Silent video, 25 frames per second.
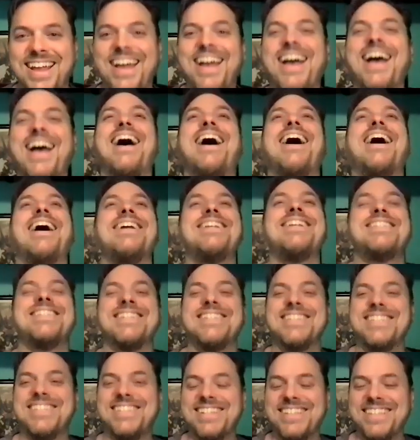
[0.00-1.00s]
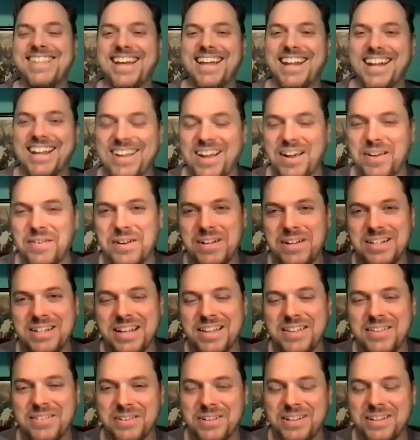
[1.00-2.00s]
I didn't see that. I read
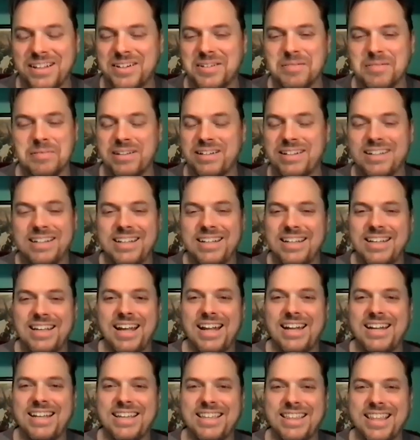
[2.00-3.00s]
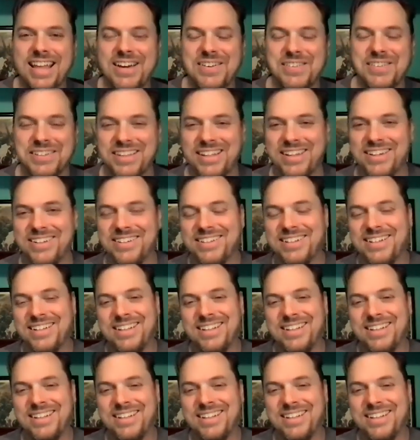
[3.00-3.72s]
another letter, but I didn't get that one though.